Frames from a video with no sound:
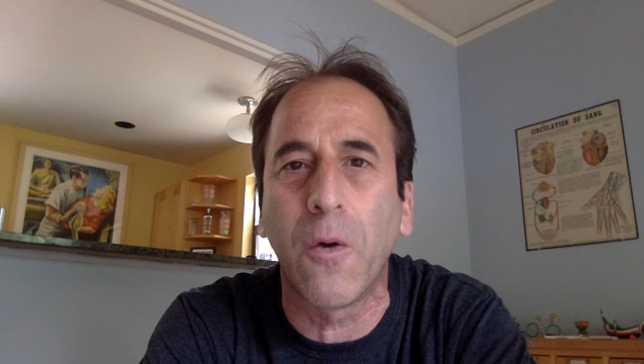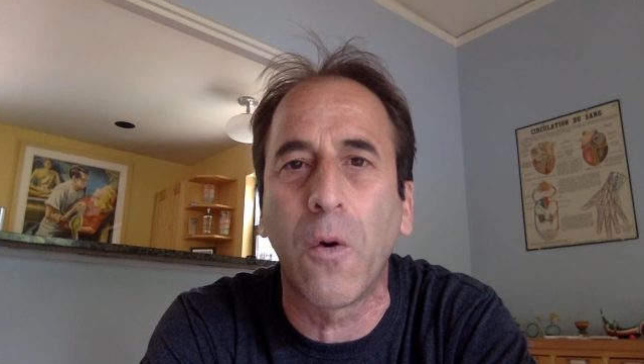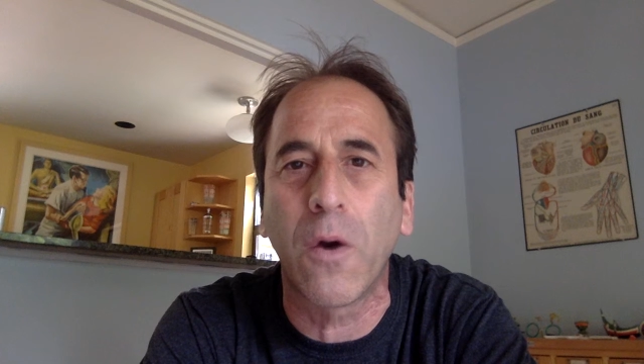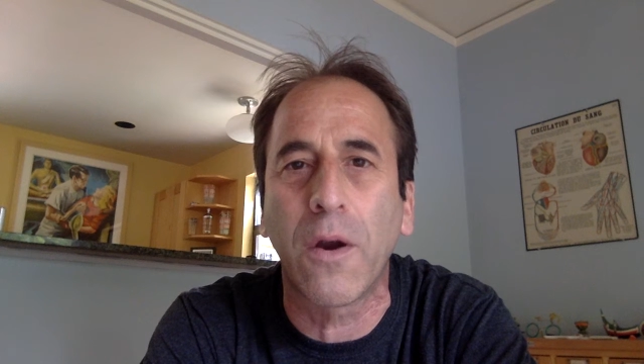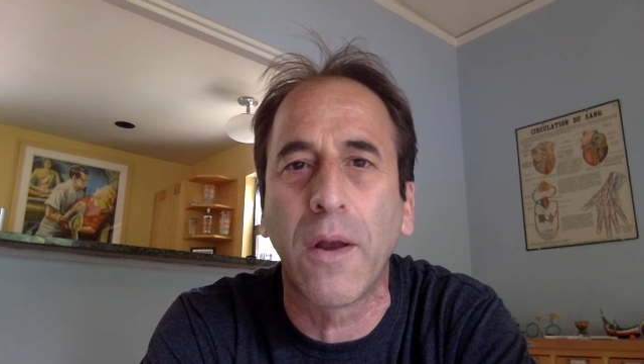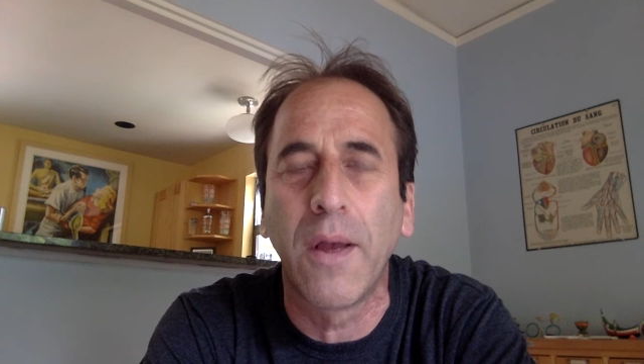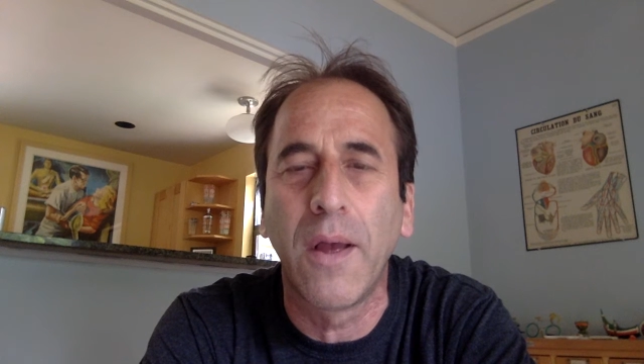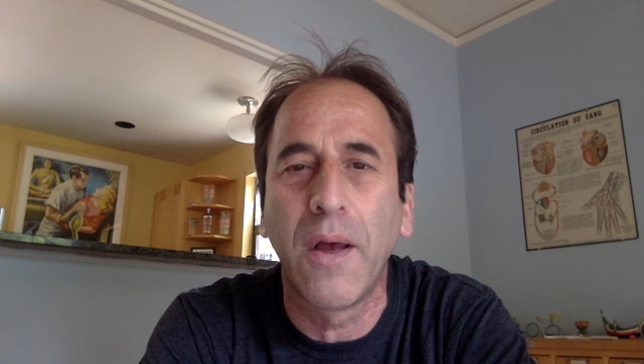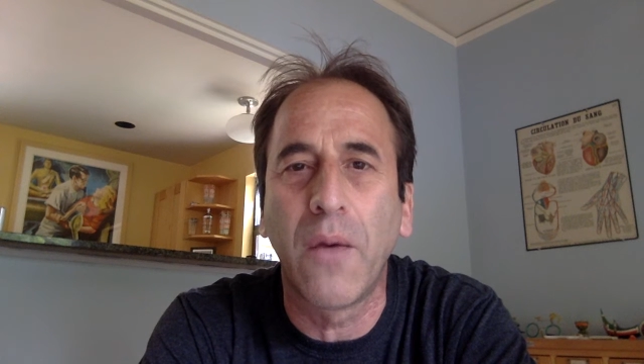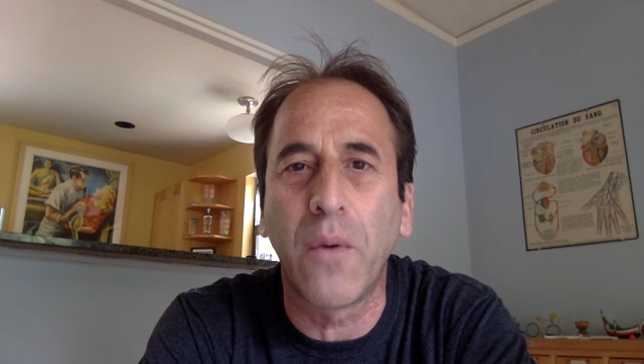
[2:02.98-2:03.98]
or
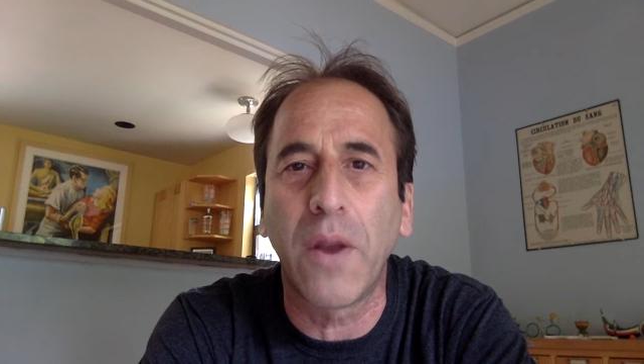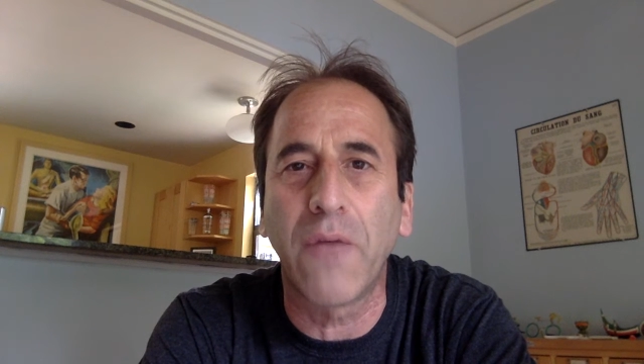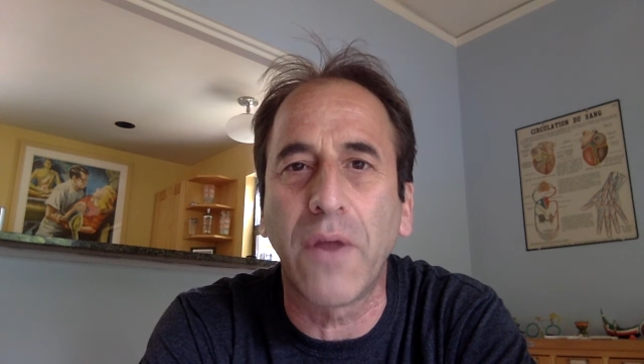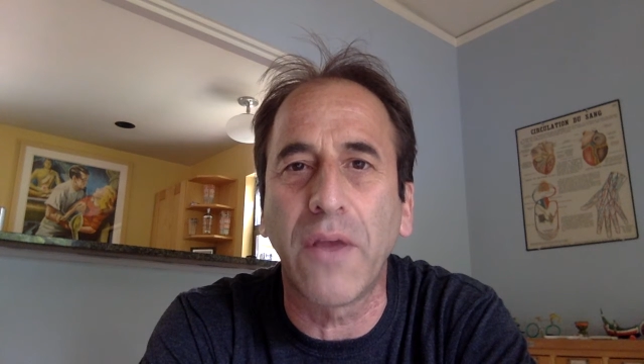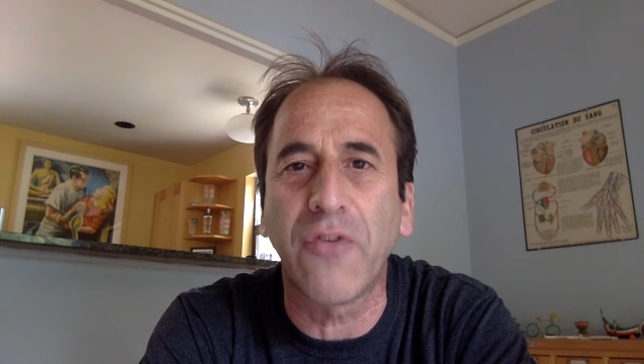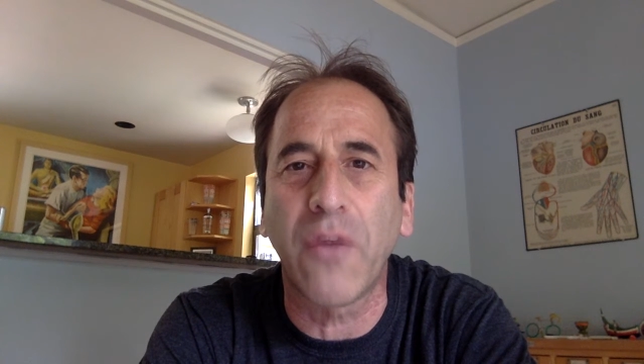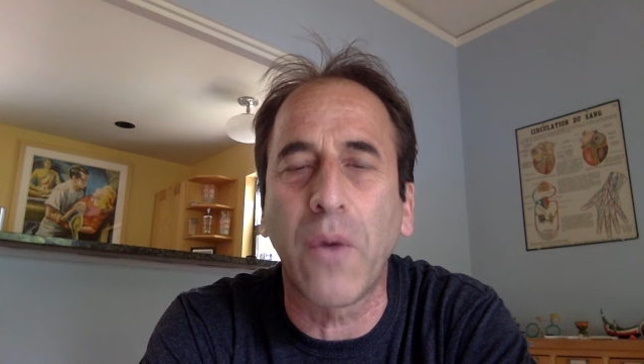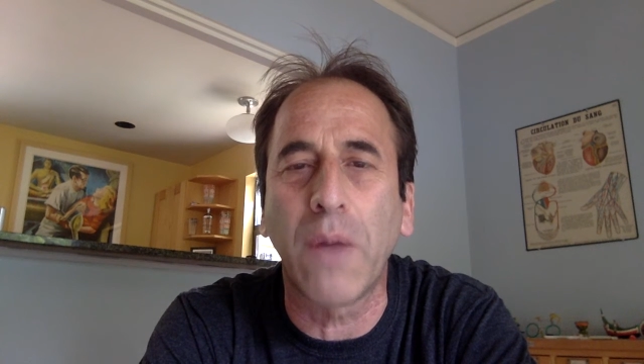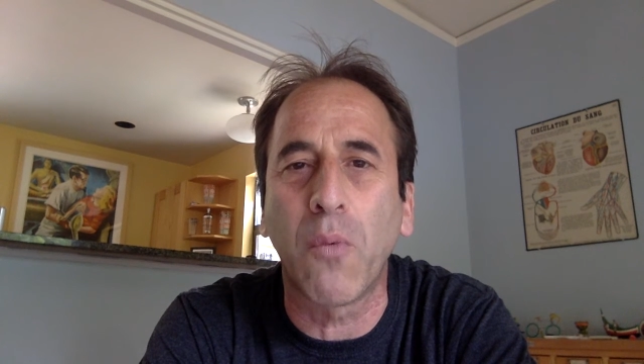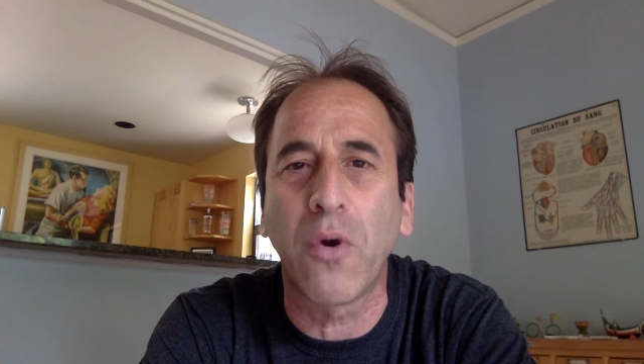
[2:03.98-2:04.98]
whatever it is. They
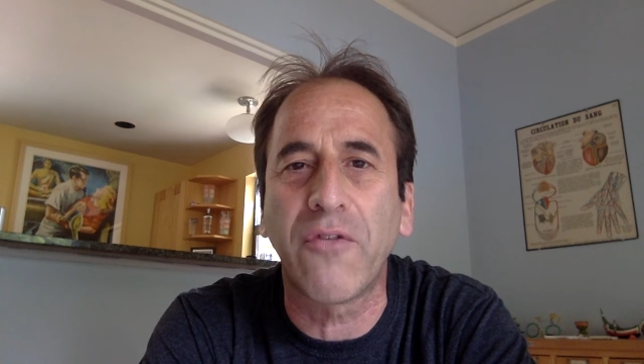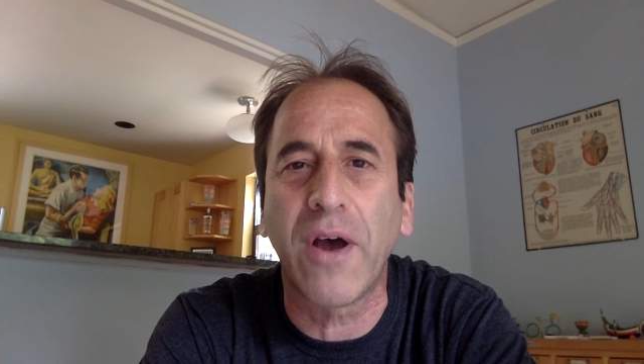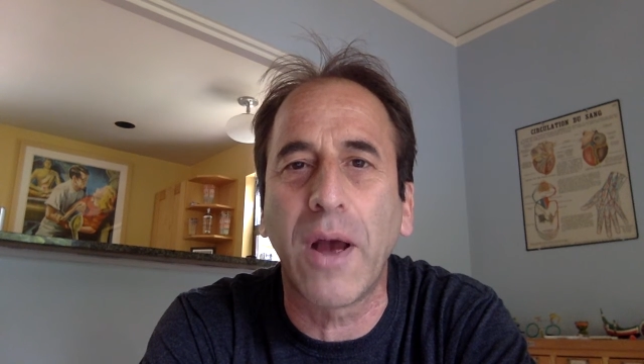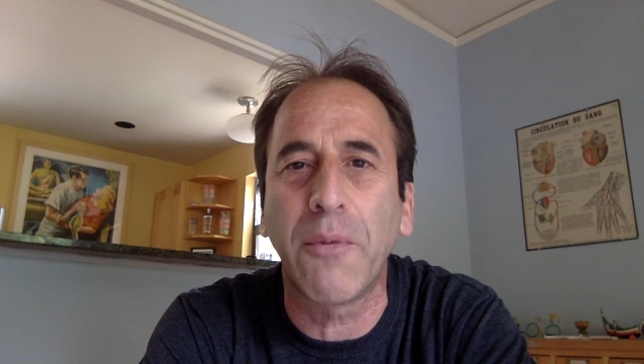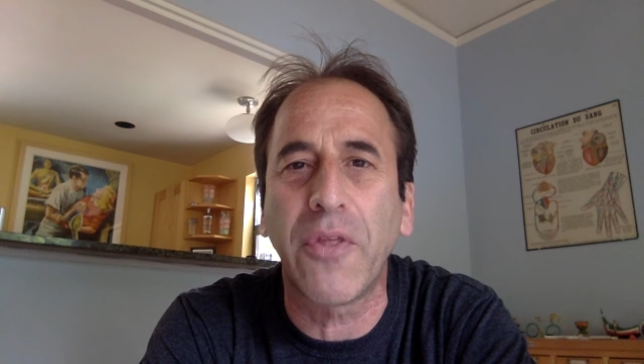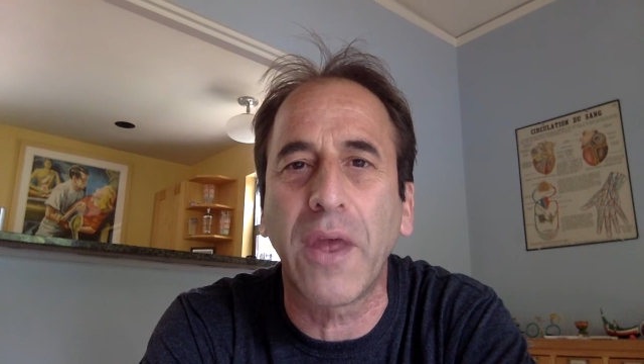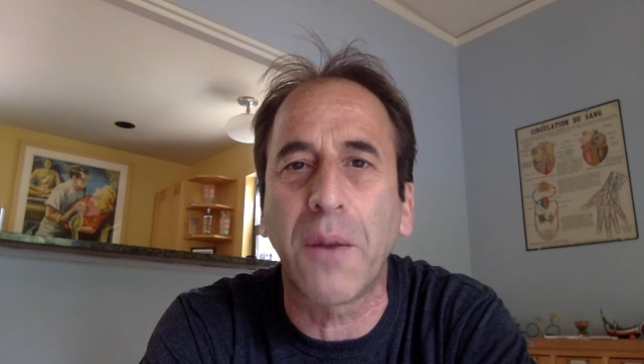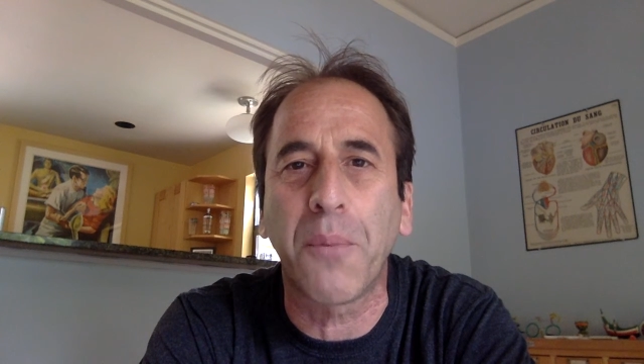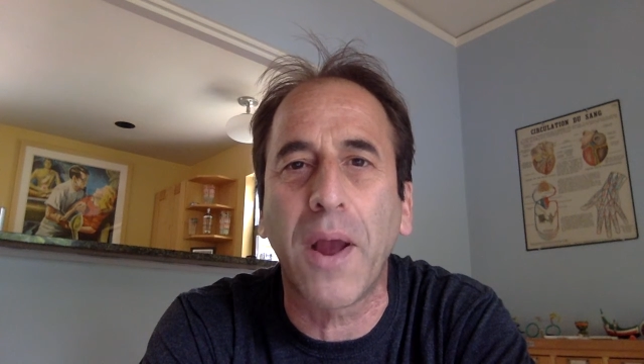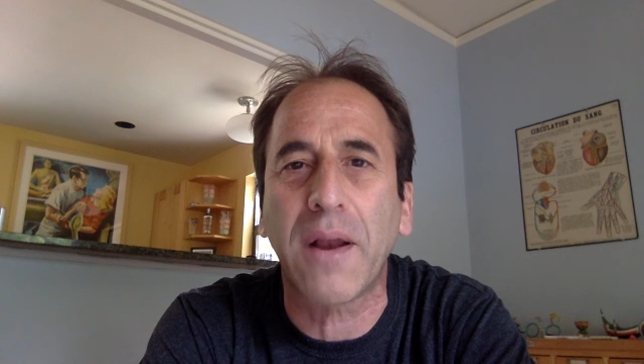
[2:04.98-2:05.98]
want more time at the end
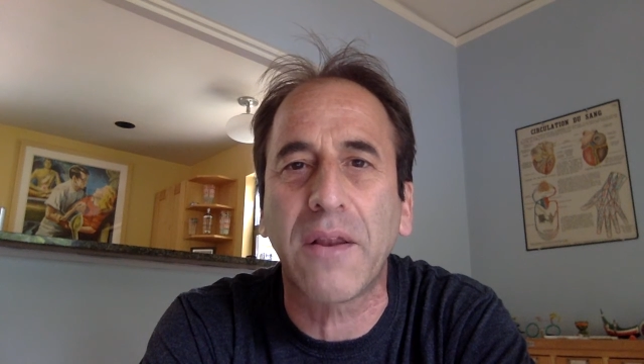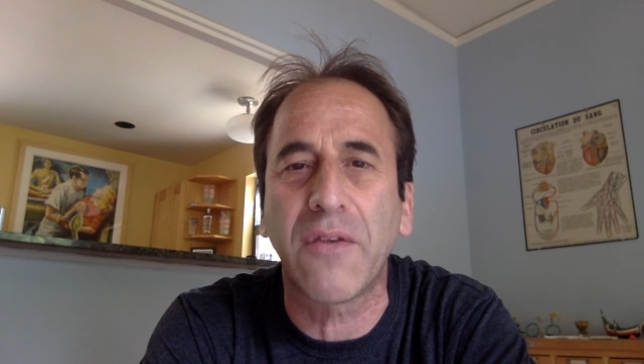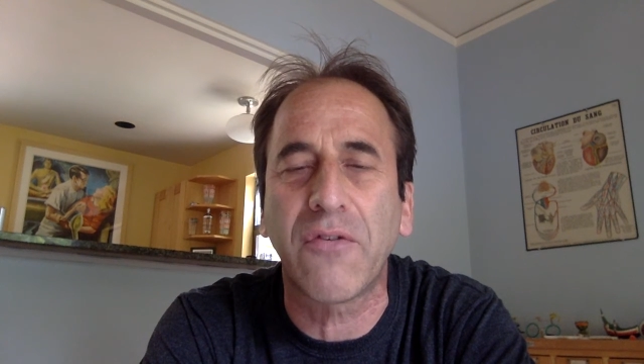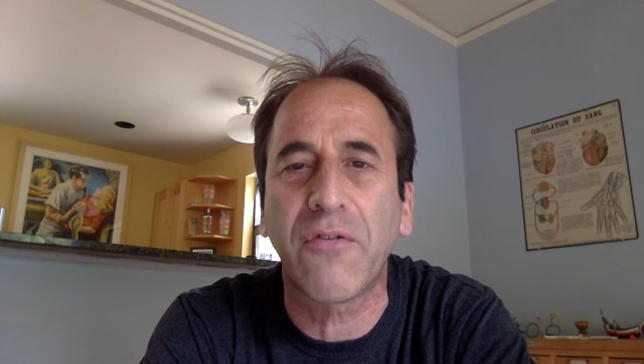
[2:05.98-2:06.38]
of practice